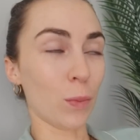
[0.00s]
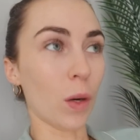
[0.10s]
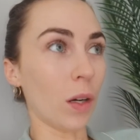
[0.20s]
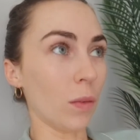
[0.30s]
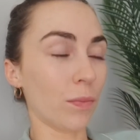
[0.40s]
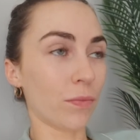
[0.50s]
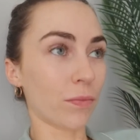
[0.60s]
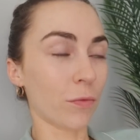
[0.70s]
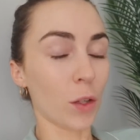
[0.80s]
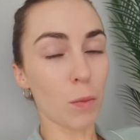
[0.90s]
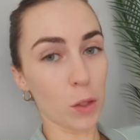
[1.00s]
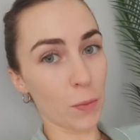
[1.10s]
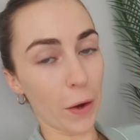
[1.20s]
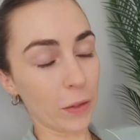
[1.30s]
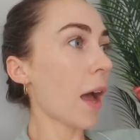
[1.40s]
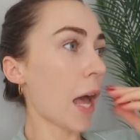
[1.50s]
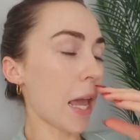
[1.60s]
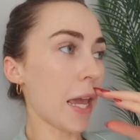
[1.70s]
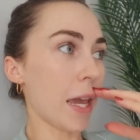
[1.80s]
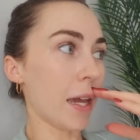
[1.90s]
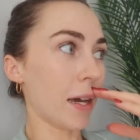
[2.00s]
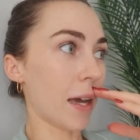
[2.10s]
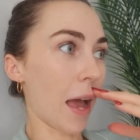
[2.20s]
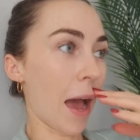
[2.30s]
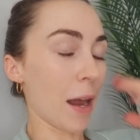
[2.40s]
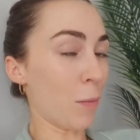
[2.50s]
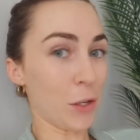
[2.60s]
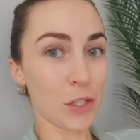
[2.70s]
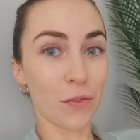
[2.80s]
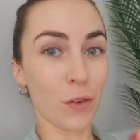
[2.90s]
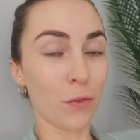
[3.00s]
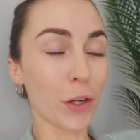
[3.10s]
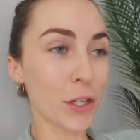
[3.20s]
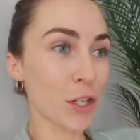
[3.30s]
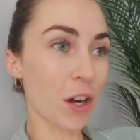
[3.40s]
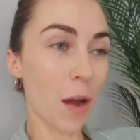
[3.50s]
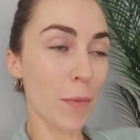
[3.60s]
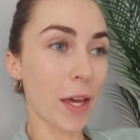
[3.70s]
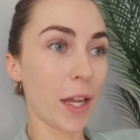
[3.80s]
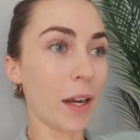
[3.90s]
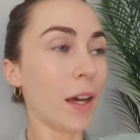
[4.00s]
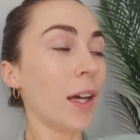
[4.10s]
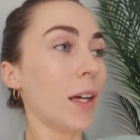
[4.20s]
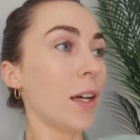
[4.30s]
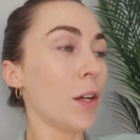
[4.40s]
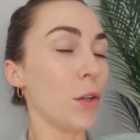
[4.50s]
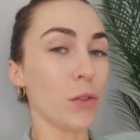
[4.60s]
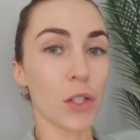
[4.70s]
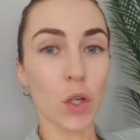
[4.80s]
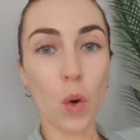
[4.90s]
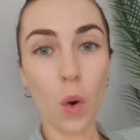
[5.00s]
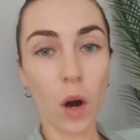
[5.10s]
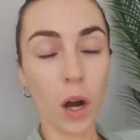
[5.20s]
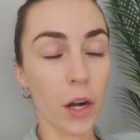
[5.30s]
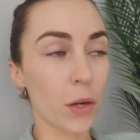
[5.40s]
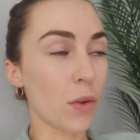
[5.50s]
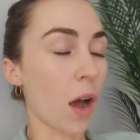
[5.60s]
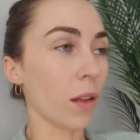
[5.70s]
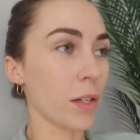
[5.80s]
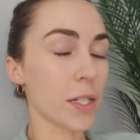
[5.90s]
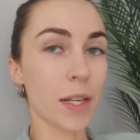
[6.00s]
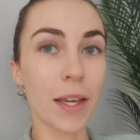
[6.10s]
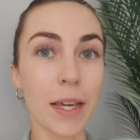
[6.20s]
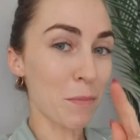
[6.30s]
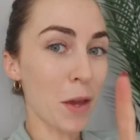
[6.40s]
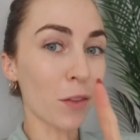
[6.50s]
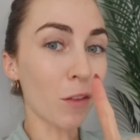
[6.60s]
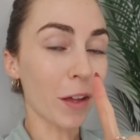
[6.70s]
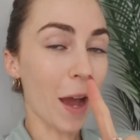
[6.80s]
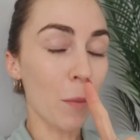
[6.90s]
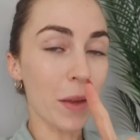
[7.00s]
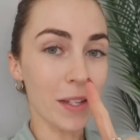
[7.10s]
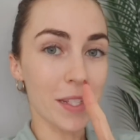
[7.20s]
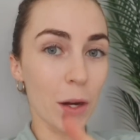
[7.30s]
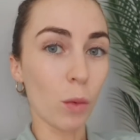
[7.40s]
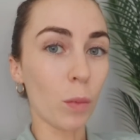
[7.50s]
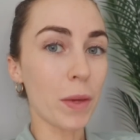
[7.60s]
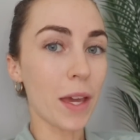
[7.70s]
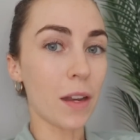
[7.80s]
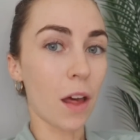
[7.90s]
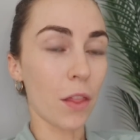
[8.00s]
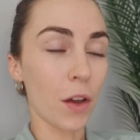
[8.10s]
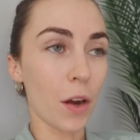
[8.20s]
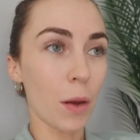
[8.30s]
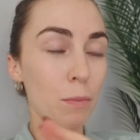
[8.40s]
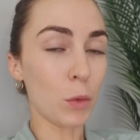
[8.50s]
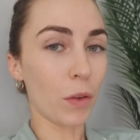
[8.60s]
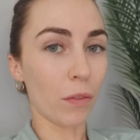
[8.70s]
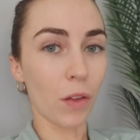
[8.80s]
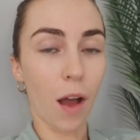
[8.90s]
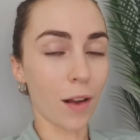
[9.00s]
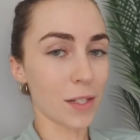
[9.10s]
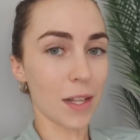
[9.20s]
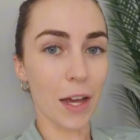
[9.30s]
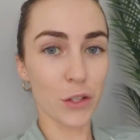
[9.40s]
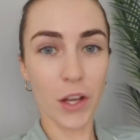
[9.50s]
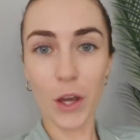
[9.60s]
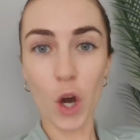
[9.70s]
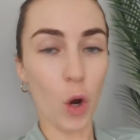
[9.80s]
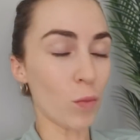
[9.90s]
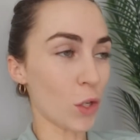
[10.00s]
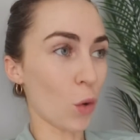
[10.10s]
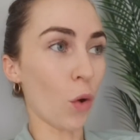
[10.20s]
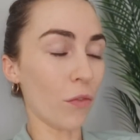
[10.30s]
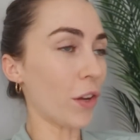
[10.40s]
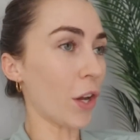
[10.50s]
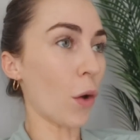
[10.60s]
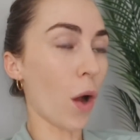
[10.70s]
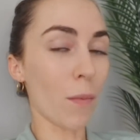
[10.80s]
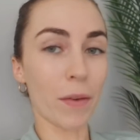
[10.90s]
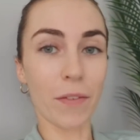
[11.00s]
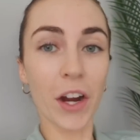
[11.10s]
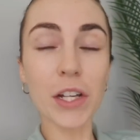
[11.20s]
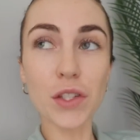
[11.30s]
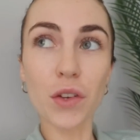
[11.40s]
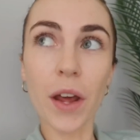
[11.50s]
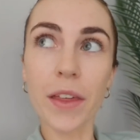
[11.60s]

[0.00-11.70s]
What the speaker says: Well, for the most part. I had a bunch of new furniture come in, new decor, new color scheme. Be on the lookout because there will be another moving vlog slash like home decor video coming very soon.